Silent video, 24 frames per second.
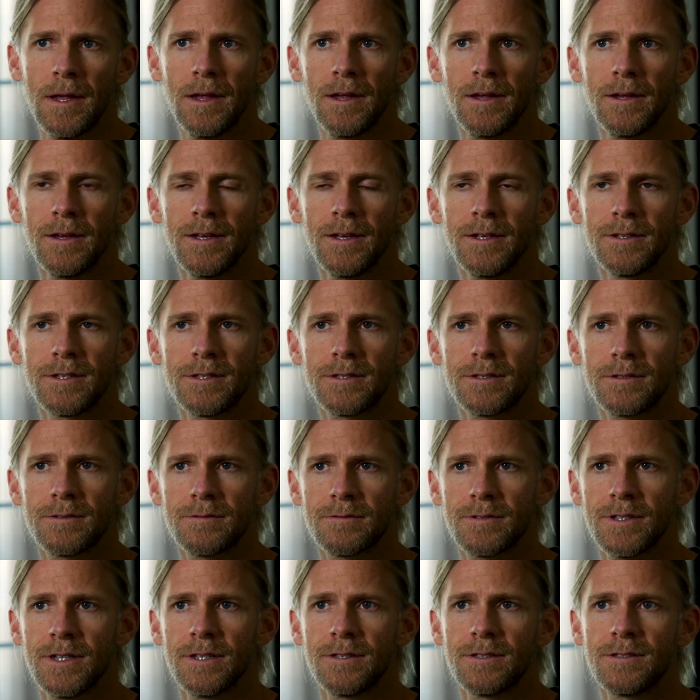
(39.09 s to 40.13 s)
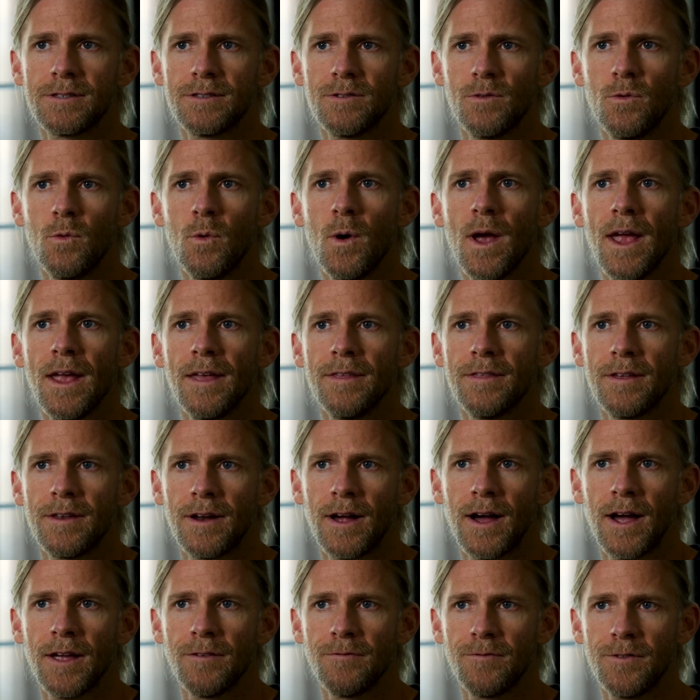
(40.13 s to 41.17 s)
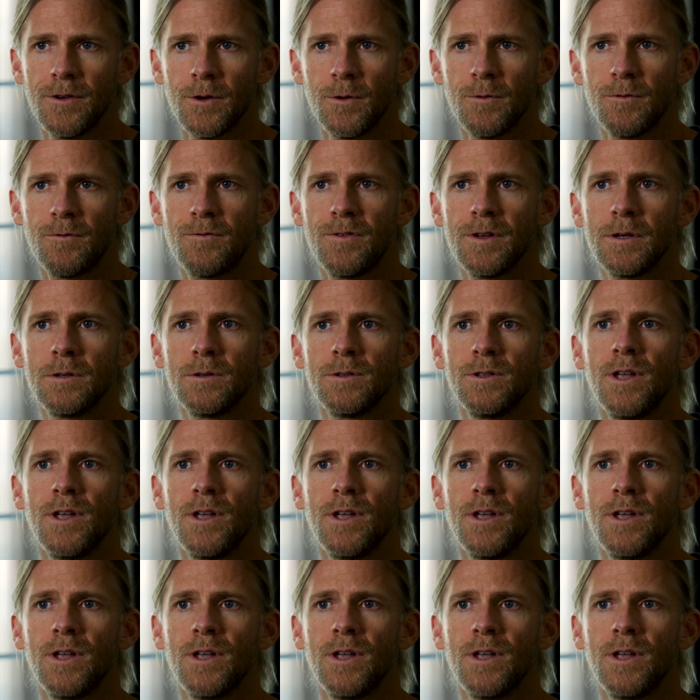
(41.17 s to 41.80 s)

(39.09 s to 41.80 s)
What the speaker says: It's the way that I feel filled